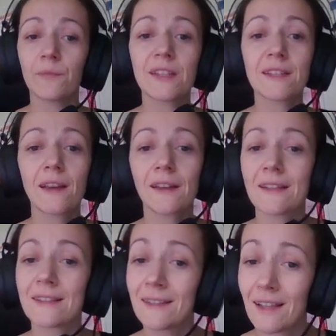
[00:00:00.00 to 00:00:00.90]
design
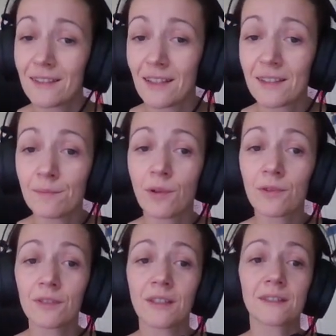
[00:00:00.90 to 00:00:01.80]
is not that
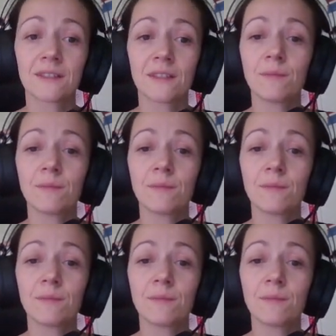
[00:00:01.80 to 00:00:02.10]
important,